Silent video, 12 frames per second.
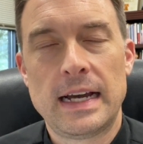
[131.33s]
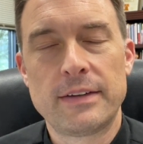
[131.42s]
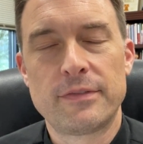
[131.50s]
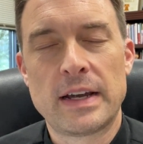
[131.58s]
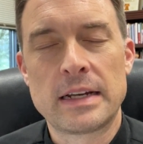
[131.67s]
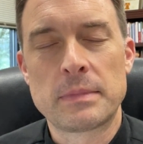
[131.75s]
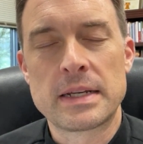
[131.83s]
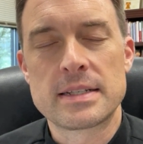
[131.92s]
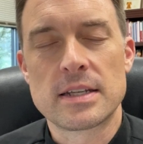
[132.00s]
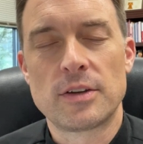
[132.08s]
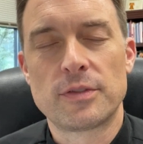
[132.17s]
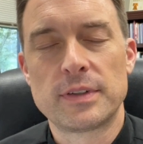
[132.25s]
I find
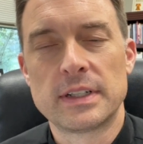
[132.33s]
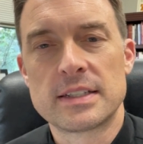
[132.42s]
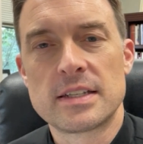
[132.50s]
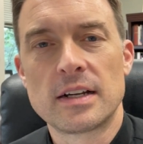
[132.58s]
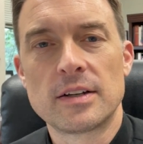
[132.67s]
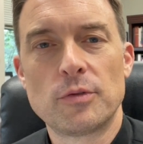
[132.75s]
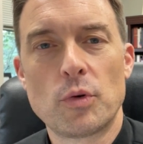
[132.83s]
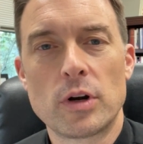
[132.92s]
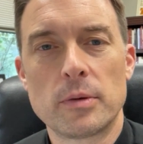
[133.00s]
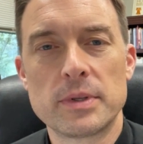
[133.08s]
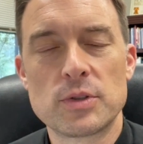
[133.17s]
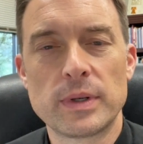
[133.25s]
myself in a tug of
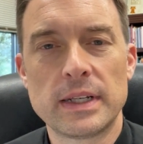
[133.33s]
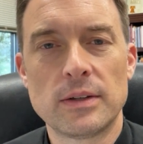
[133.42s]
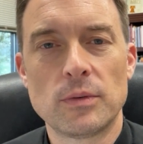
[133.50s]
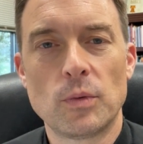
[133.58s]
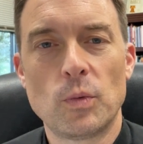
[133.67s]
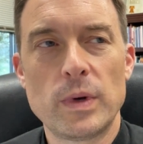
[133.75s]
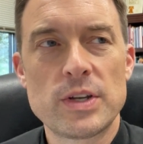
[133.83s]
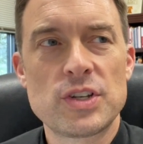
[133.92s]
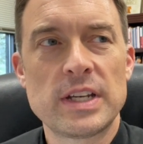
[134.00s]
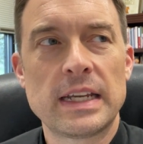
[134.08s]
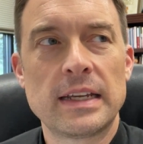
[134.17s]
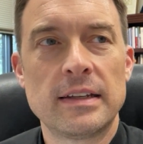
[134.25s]
war between
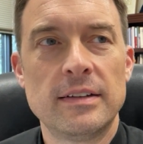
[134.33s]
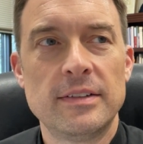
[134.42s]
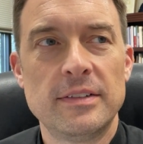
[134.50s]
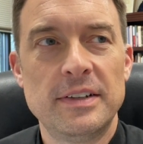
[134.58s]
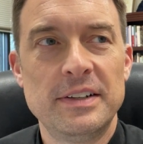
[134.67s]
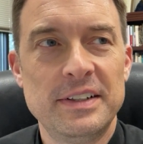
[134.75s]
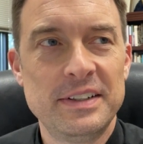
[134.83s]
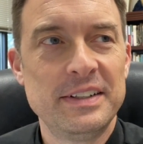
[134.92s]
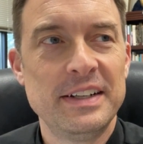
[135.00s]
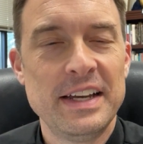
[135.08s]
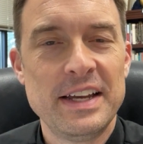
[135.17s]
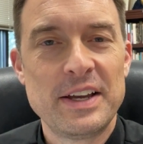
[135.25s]
wishing
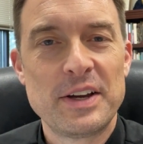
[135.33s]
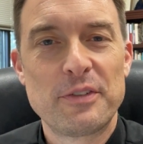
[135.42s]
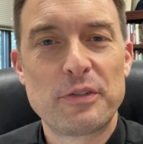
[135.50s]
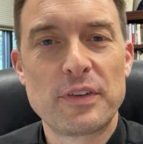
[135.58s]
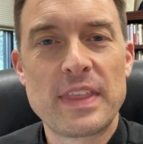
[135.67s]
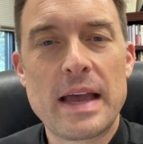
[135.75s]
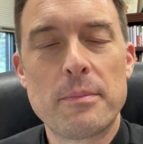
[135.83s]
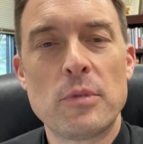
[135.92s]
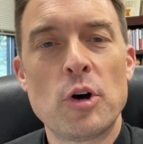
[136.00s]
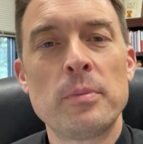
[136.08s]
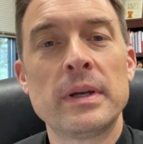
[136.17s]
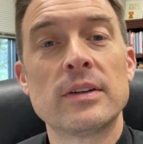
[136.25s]
for that
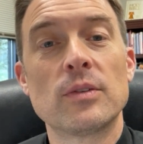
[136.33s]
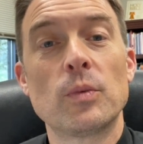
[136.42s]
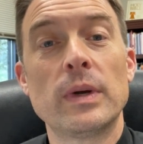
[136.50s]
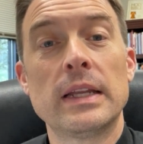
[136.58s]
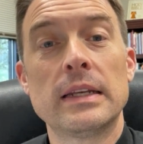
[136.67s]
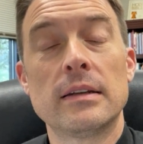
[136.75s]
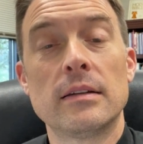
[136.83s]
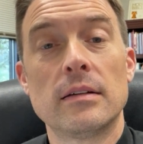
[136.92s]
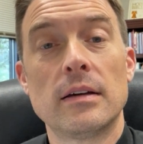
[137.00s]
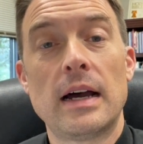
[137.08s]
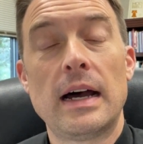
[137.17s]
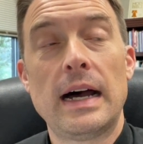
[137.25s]
moment when
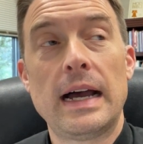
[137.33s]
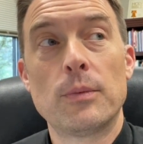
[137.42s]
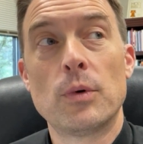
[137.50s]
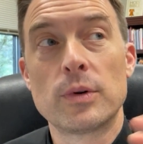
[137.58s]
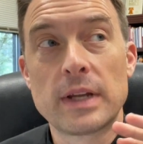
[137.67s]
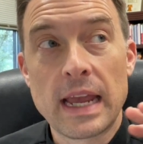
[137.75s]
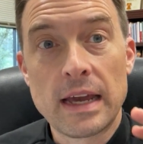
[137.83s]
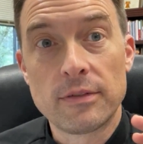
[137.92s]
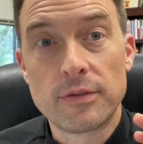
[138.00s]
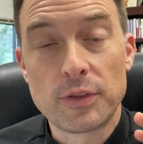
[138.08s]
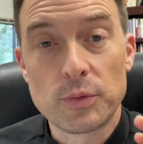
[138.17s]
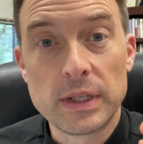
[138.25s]
I won't
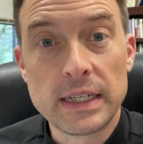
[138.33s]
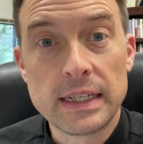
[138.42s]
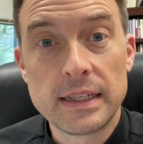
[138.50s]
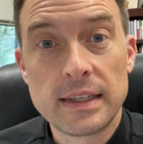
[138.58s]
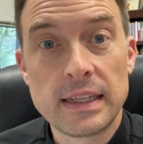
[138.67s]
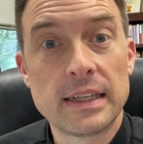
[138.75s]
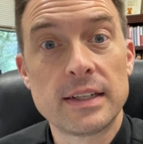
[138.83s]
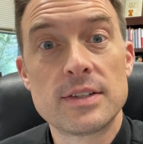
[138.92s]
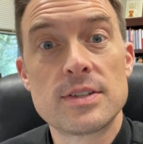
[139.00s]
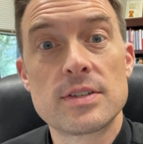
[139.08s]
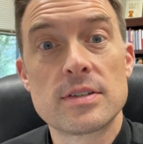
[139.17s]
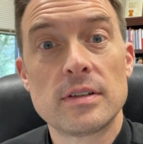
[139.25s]
have three
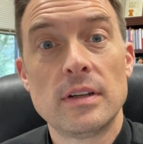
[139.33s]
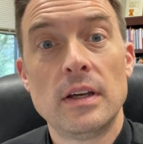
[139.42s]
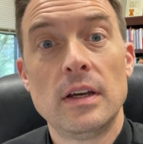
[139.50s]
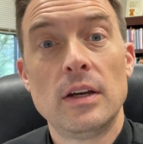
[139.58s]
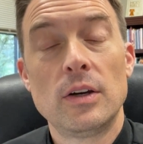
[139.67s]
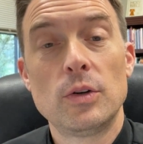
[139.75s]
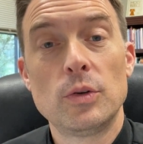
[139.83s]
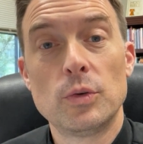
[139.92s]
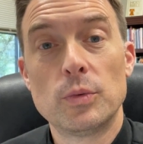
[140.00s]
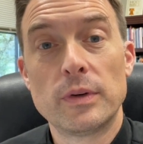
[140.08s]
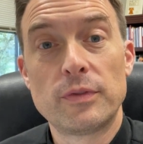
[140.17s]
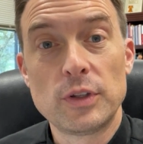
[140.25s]
kids
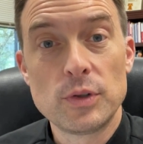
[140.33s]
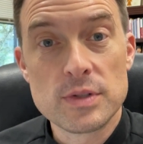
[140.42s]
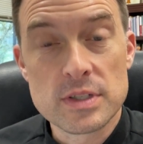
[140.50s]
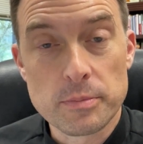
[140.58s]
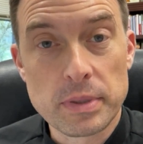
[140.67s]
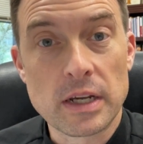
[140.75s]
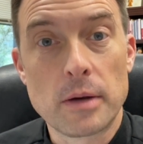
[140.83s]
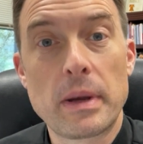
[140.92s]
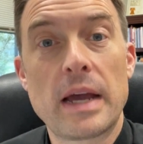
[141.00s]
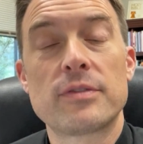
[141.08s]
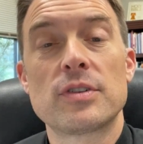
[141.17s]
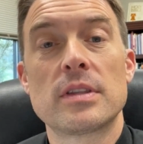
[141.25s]
who refuse to pick up
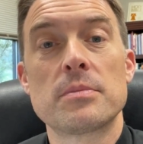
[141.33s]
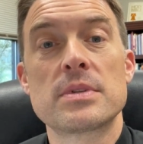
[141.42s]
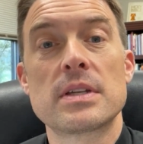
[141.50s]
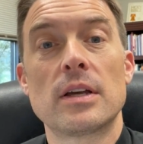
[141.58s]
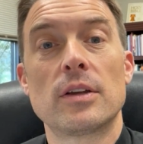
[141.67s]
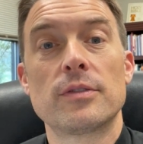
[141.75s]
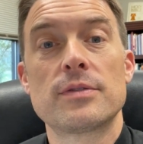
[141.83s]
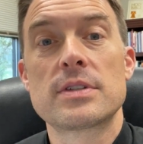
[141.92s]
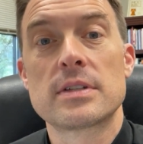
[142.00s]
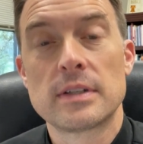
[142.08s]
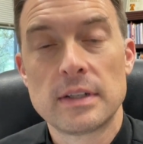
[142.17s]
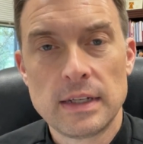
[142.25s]
after
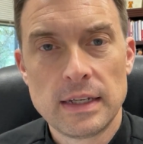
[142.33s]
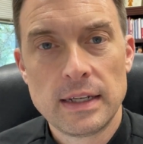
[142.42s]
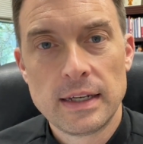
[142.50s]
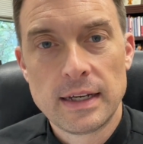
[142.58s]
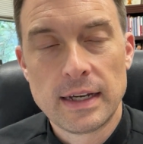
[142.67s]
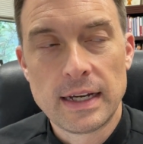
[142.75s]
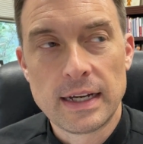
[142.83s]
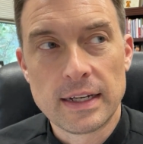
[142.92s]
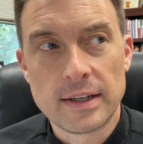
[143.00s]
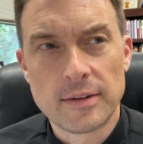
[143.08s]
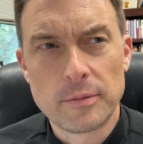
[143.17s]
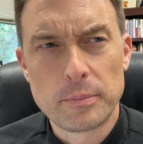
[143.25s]
themselves,
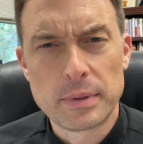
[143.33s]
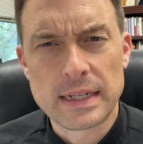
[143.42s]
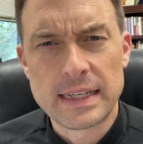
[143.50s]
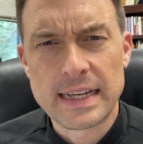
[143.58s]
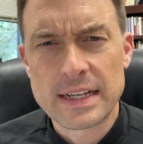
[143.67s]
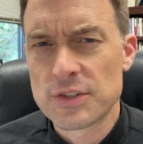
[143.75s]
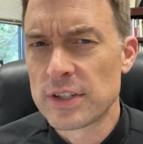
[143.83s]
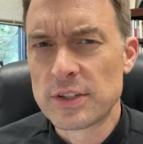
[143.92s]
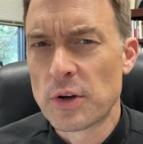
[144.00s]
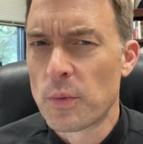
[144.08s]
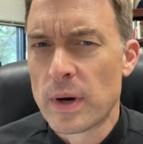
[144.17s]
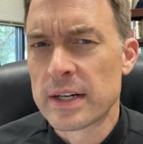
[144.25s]
but I actually
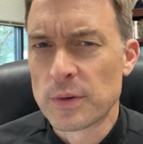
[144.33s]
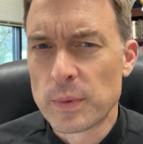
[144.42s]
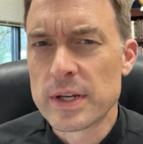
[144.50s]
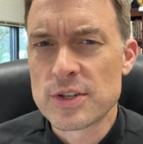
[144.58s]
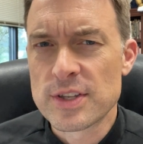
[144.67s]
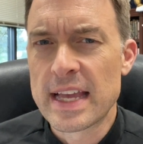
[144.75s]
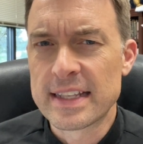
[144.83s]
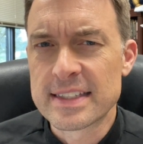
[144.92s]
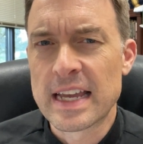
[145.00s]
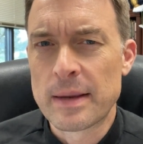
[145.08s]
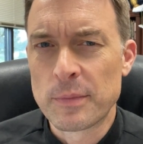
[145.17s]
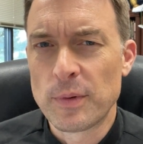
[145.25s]
don't want to wish that
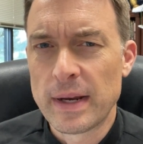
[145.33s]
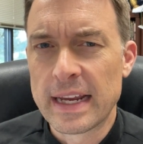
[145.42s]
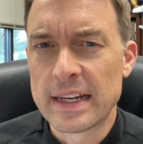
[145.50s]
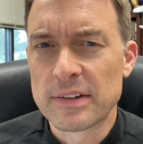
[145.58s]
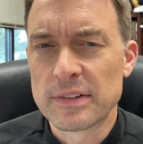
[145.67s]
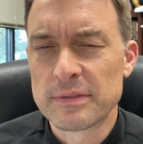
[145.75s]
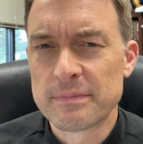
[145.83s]
time away.